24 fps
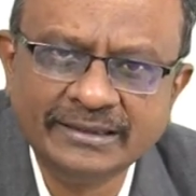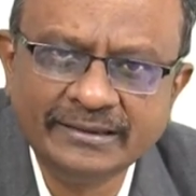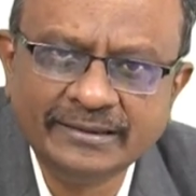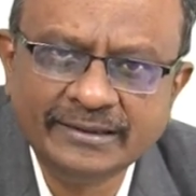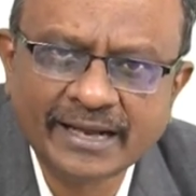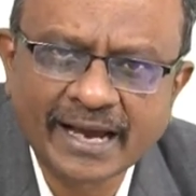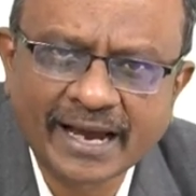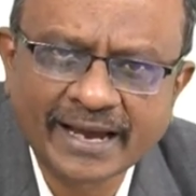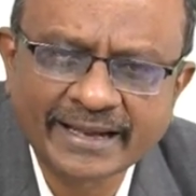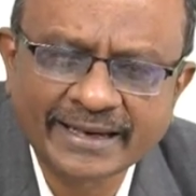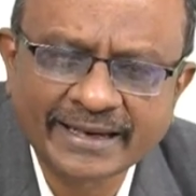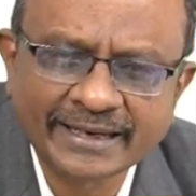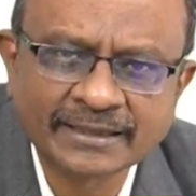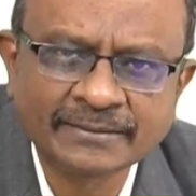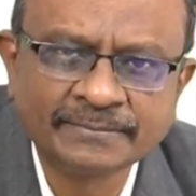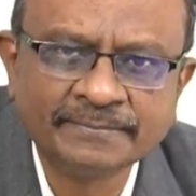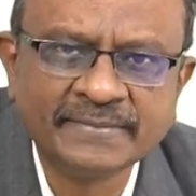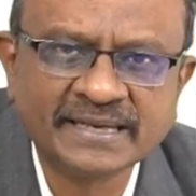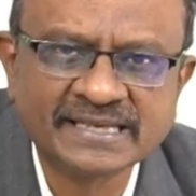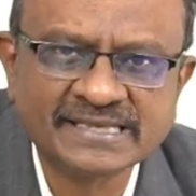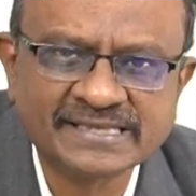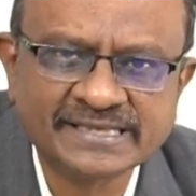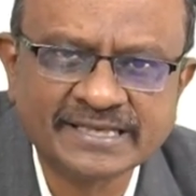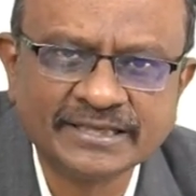direct
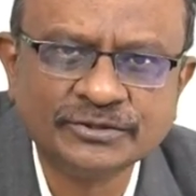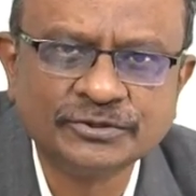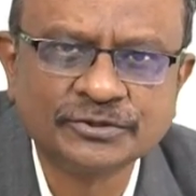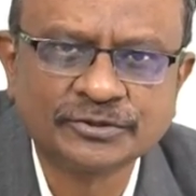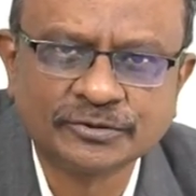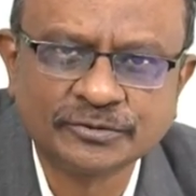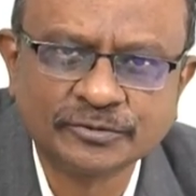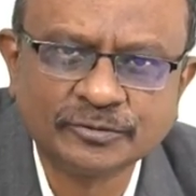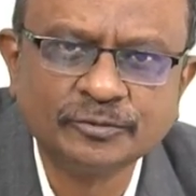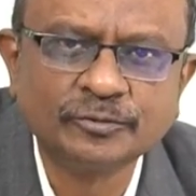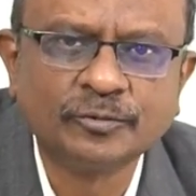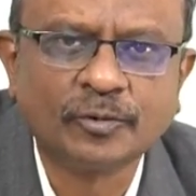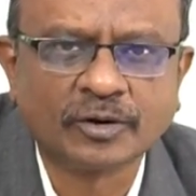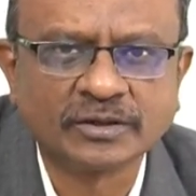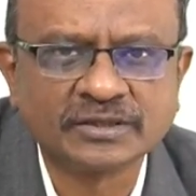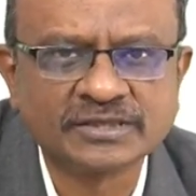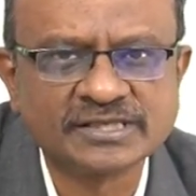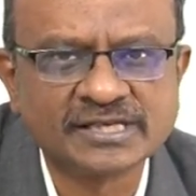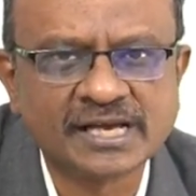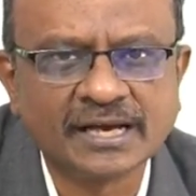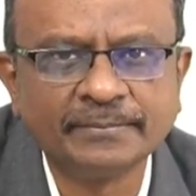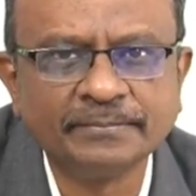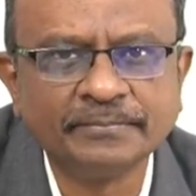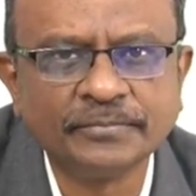message through
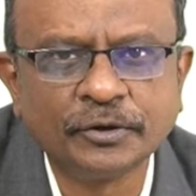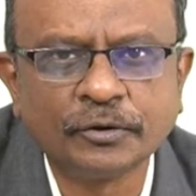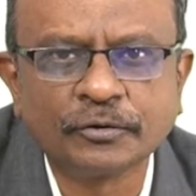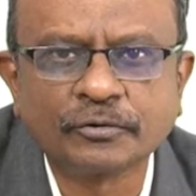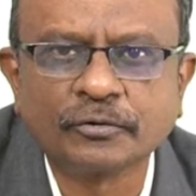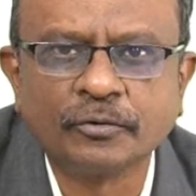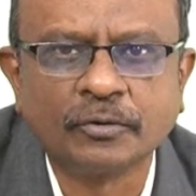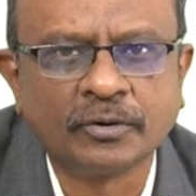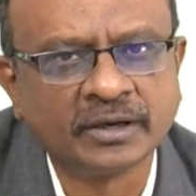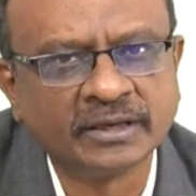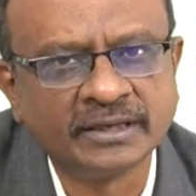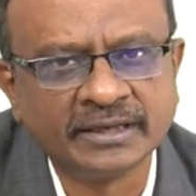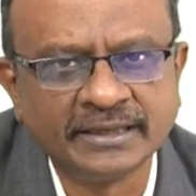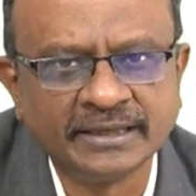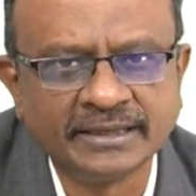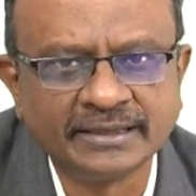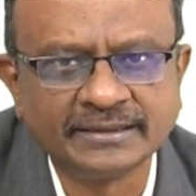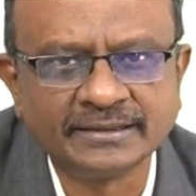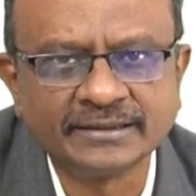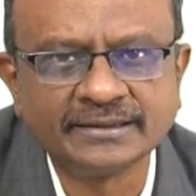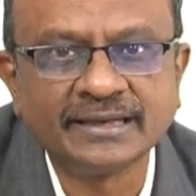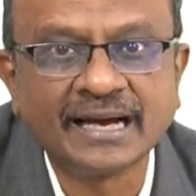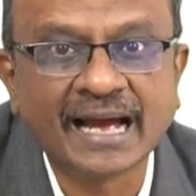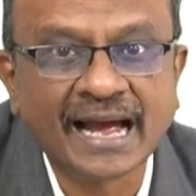WhatsApp your
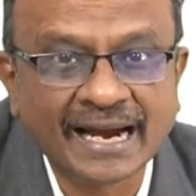coordinator,